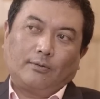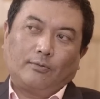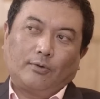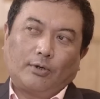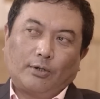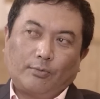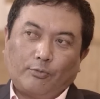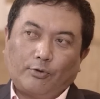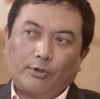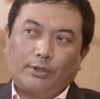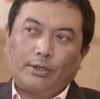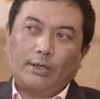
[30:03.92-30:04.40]

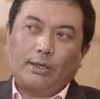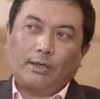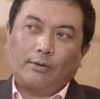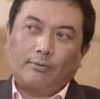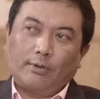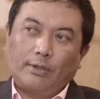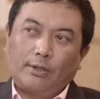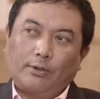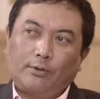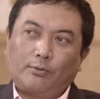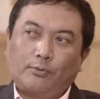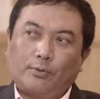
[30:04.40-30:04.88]
one more thing I
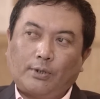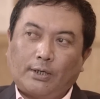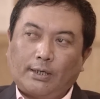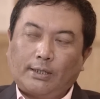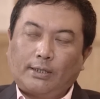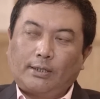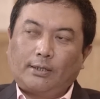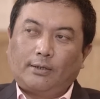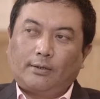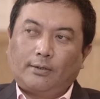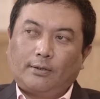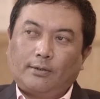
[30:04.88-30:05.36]
wanted to
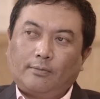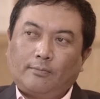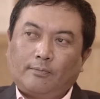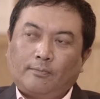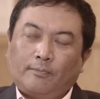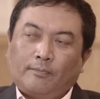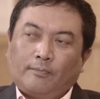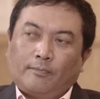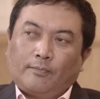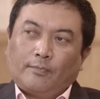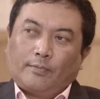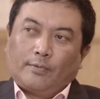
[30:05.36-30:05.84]
add here.
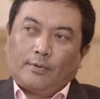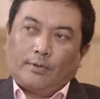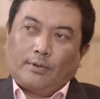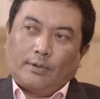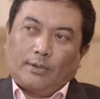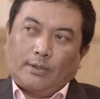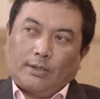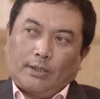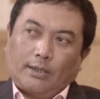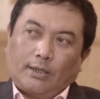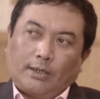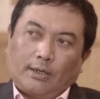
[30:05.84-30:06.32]

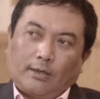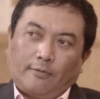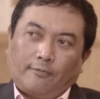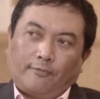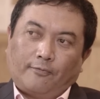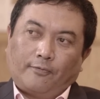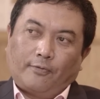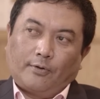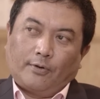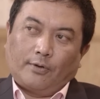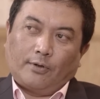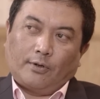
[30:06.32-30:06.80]
I
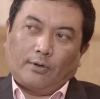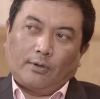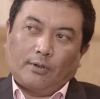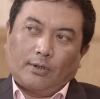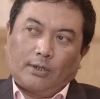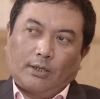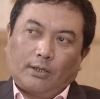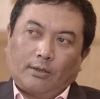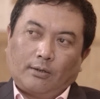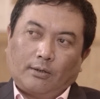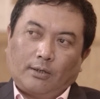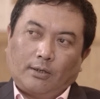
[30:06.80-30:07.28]
have all
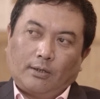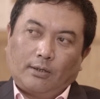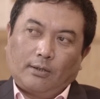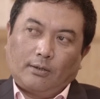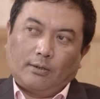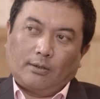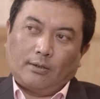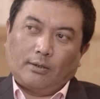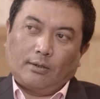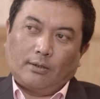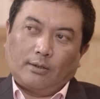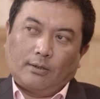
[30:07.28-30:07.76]
the,
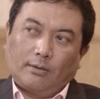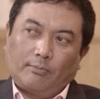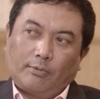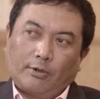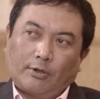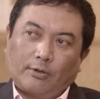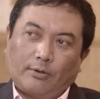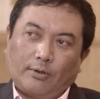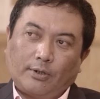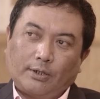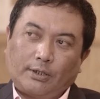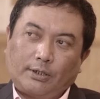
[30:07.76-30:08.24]

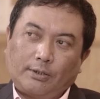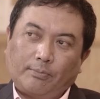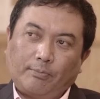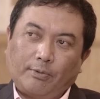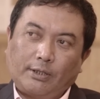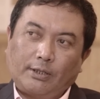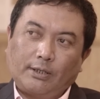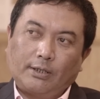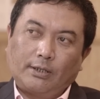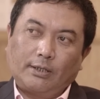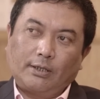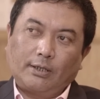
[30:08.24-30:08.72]
because
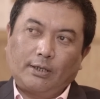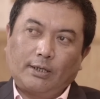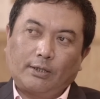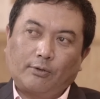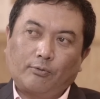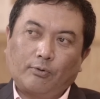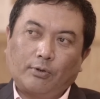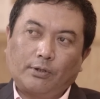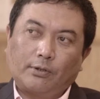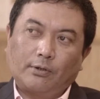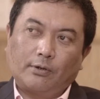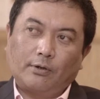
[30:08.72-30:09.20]
Smith is the
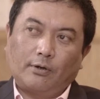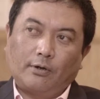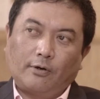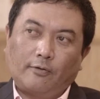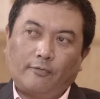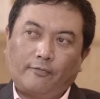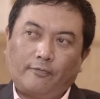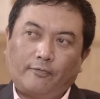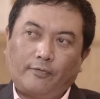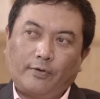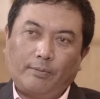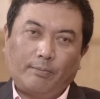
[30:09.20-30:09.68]
headquarter of
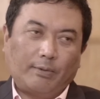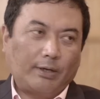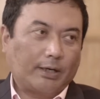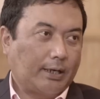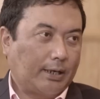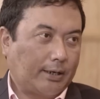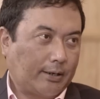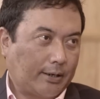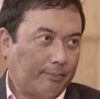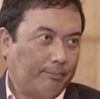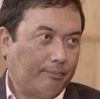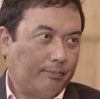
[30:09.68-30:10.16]

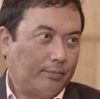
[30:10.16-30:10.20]
Himakairim,